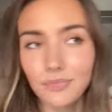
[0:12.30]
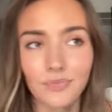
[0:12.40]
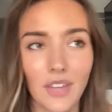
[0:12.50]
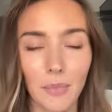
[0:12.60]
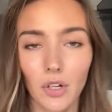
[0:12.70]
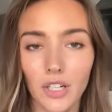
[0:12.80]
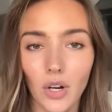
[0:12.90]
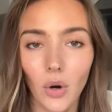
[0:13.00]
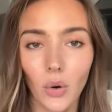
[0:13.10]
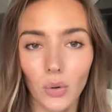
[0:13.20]
I'm gonna
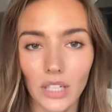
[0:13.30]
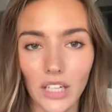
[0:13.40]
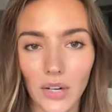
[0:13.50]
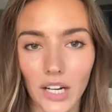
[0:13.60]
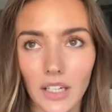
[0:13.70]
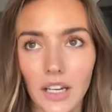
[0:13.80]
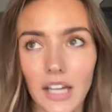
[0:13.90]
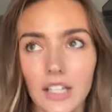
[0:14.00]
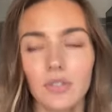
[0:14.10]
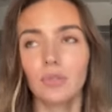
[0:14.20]
go get ready. I
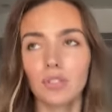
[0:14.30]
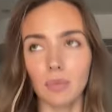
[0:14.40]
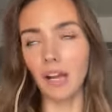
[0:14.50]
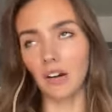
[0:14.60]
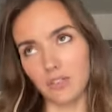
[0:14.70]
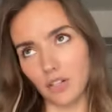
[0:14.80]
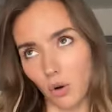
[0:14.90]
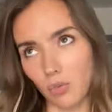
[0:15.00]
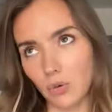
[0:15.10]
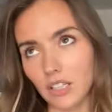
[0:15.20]
need to do some errands at
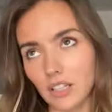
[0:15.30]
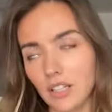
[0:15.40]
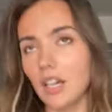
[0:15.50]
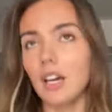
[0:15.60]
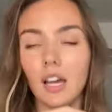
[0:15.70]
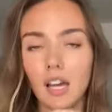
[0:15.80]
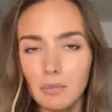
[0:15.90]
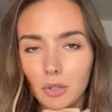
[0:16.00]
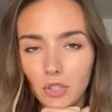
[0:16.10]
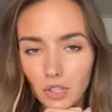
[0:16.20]
home quickly. And
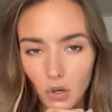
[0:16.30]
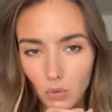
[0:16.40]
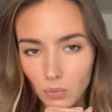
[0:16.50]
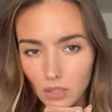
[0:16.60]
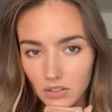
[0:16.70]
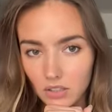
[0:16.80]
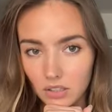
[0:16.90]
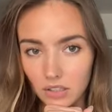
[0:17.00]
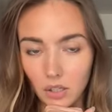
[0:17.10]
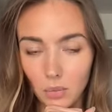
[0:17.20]
then I'm gonna go meet
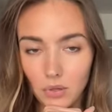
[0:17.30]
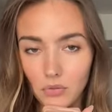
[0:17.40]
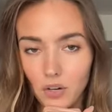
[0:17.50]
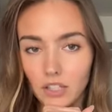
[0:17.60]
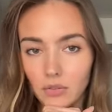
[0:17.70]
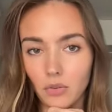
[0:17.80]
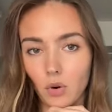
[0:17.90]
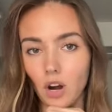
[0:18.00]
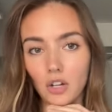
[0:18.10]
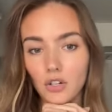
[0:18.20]
uh, my friend
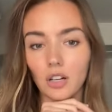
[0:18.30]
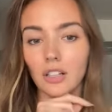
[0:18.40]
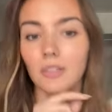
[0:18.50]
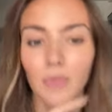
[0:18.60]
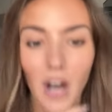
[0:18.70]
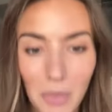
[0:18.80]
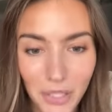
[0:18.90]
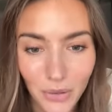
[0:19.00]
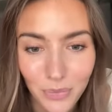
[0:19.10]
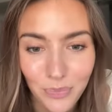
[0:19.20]
for hot chocolate. How about
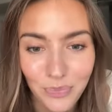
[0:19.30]
you?